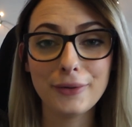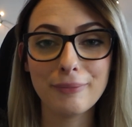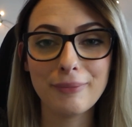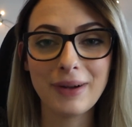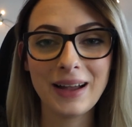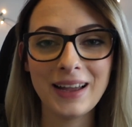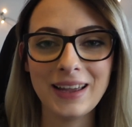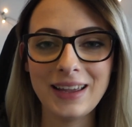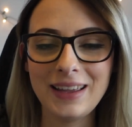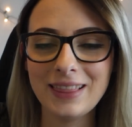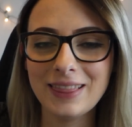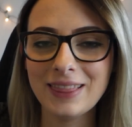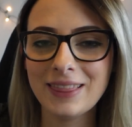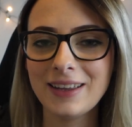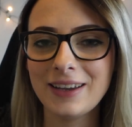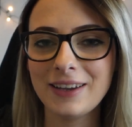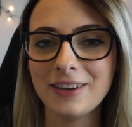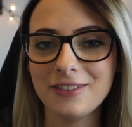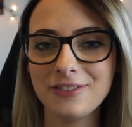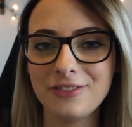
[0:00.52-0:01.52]
my
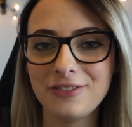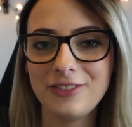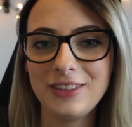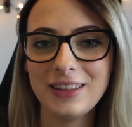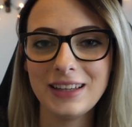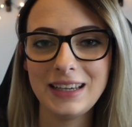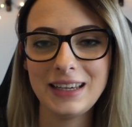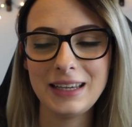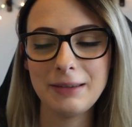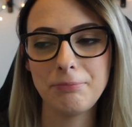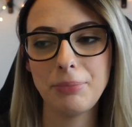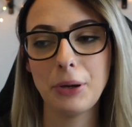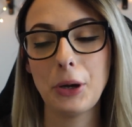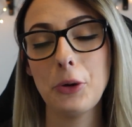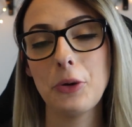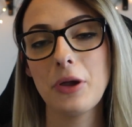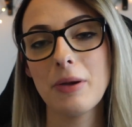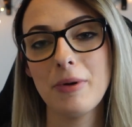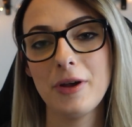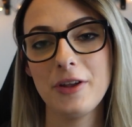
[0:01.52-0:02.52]
lovely
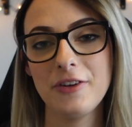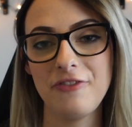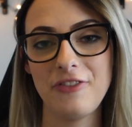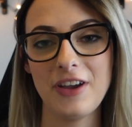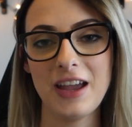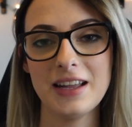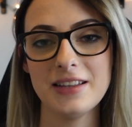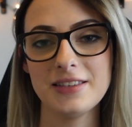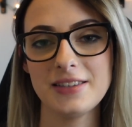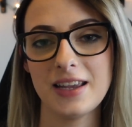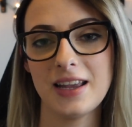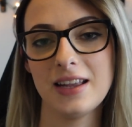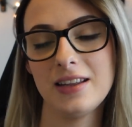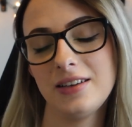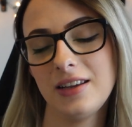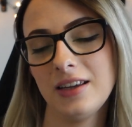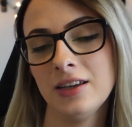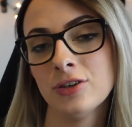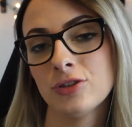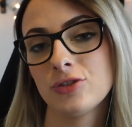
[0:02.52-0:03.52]
Pokemon fans
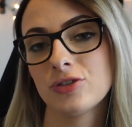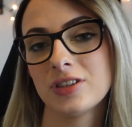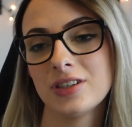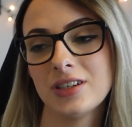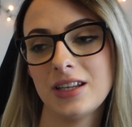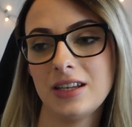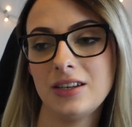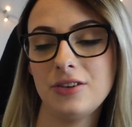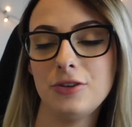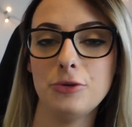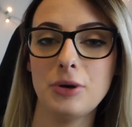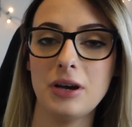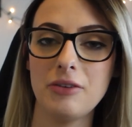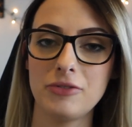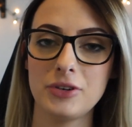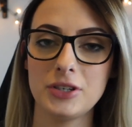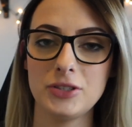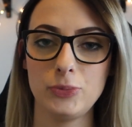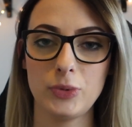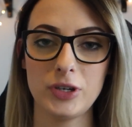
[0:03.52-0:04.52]
and Hildren and
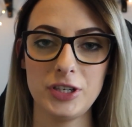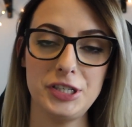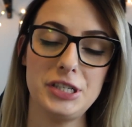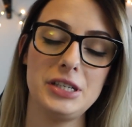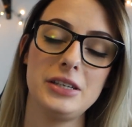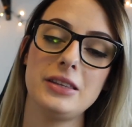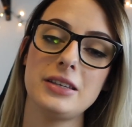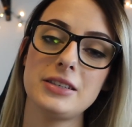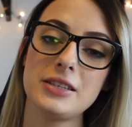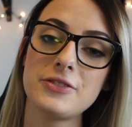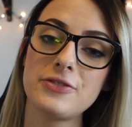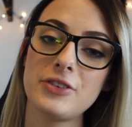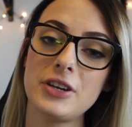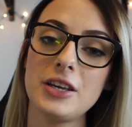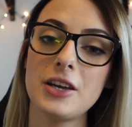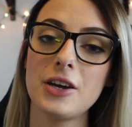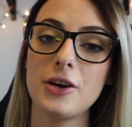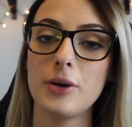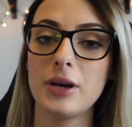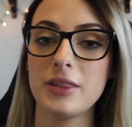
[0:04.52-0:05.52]
whoever is watching this
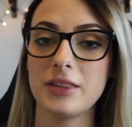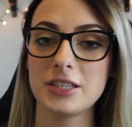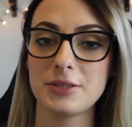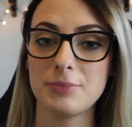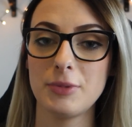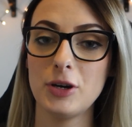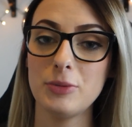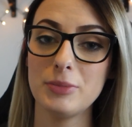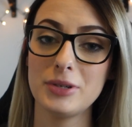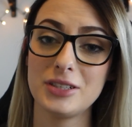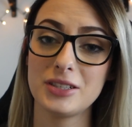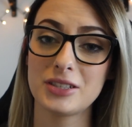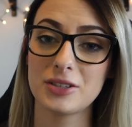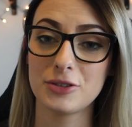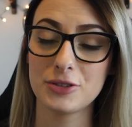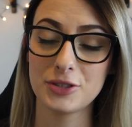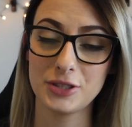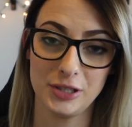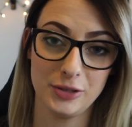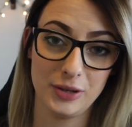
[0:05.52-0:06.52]
video at this moment.
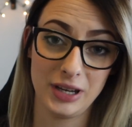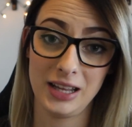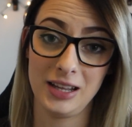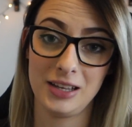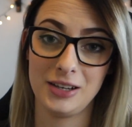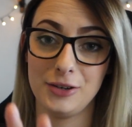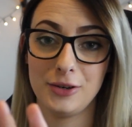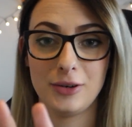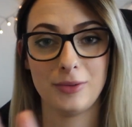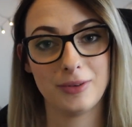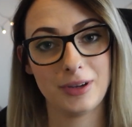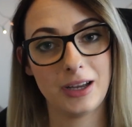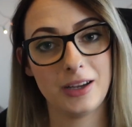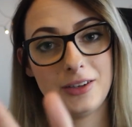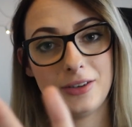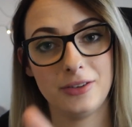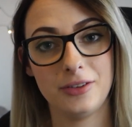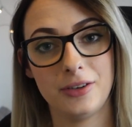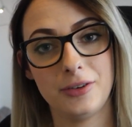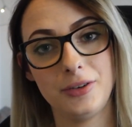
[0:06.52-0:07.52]
Also, hello, I
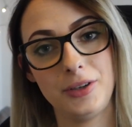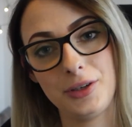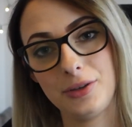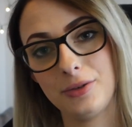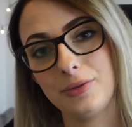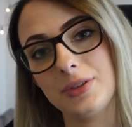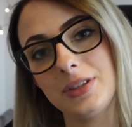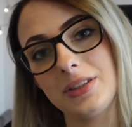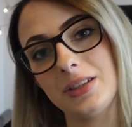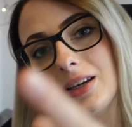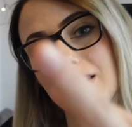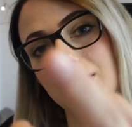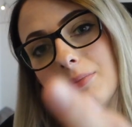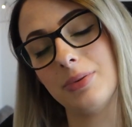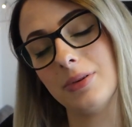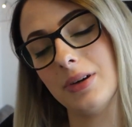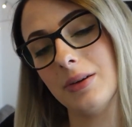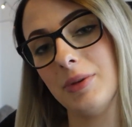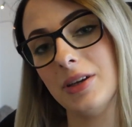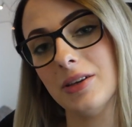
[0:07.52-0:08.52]
don't know you, what's
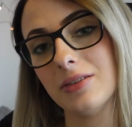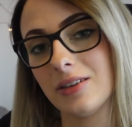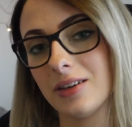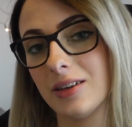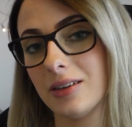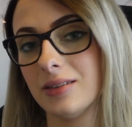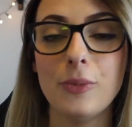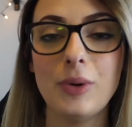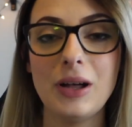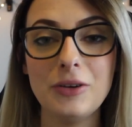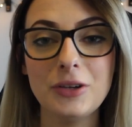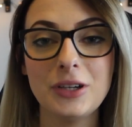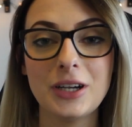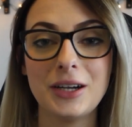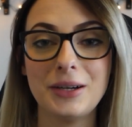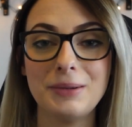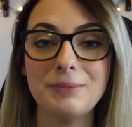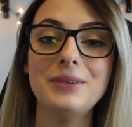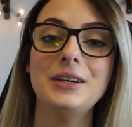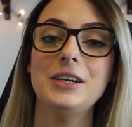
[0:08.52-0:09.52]
up? I'm Hilda.
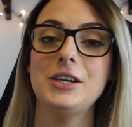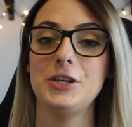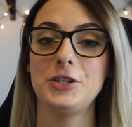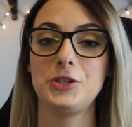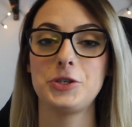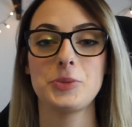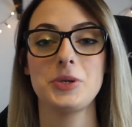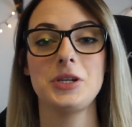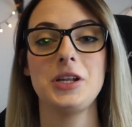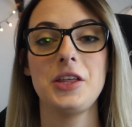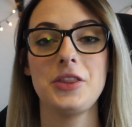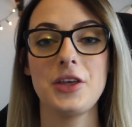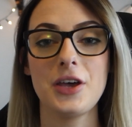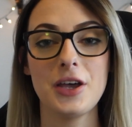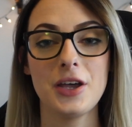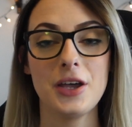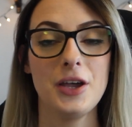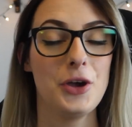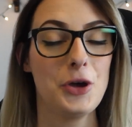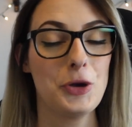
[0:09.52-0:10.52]
Welcome to
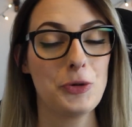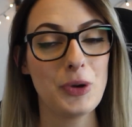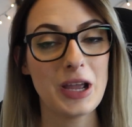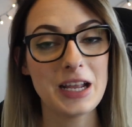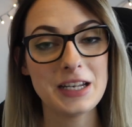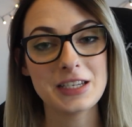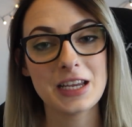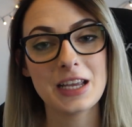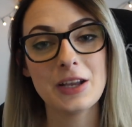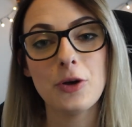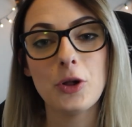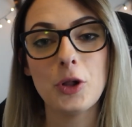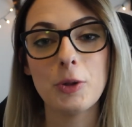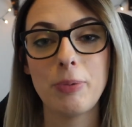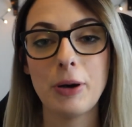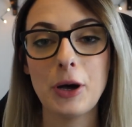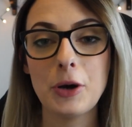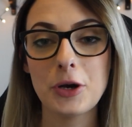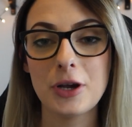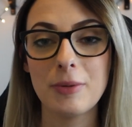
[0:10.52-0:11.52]
another Rating All
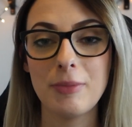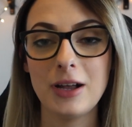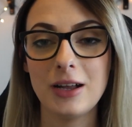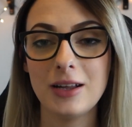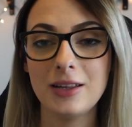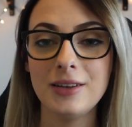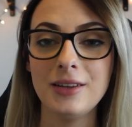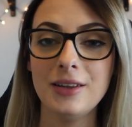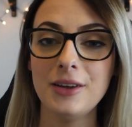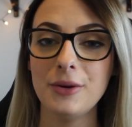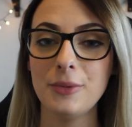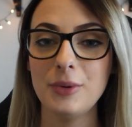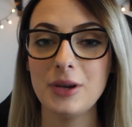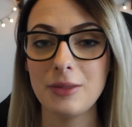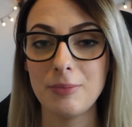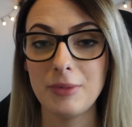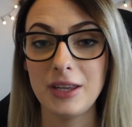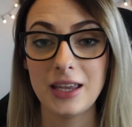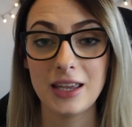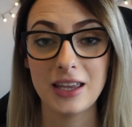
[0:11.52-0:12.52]
Pokemon
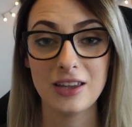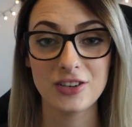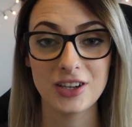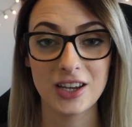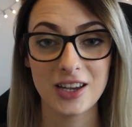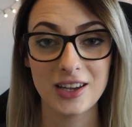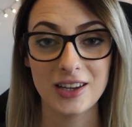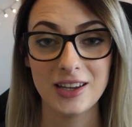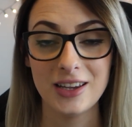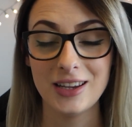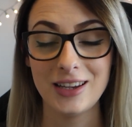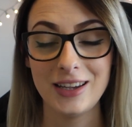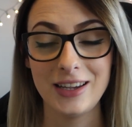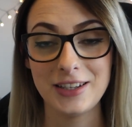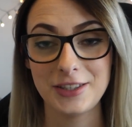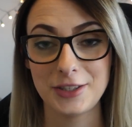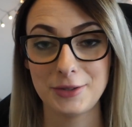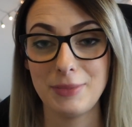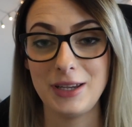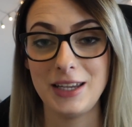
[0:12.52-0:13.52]
with me, Hilda.
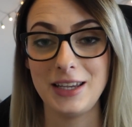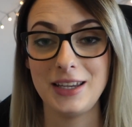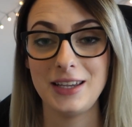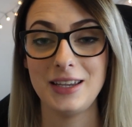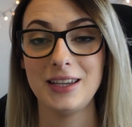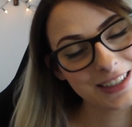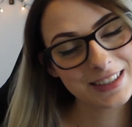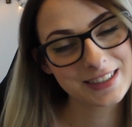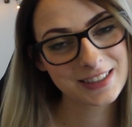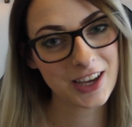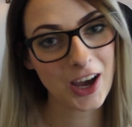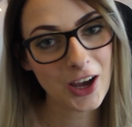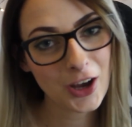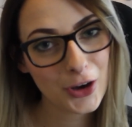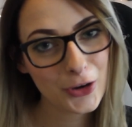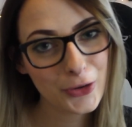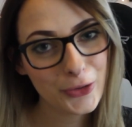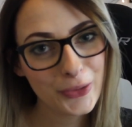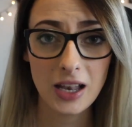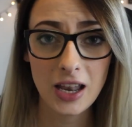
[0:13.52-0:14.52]
It's me. Let's
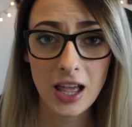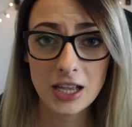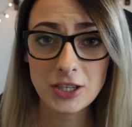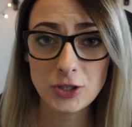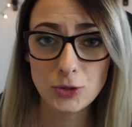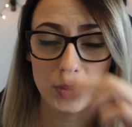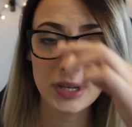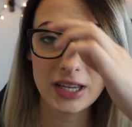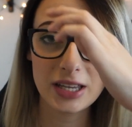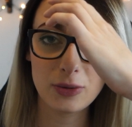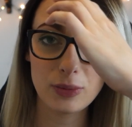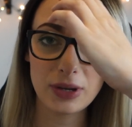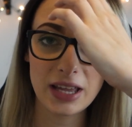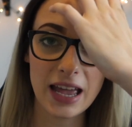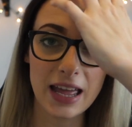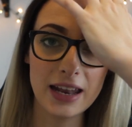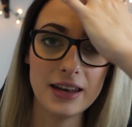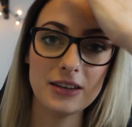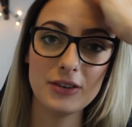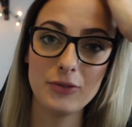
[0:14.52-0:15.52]
go. Last week we
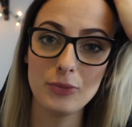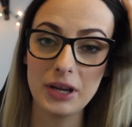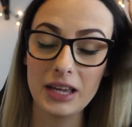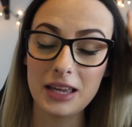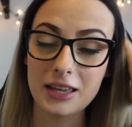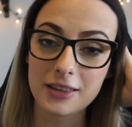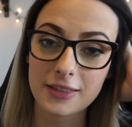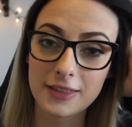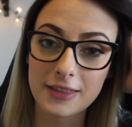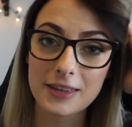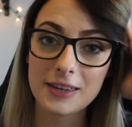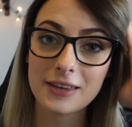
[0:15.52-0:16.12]
ended with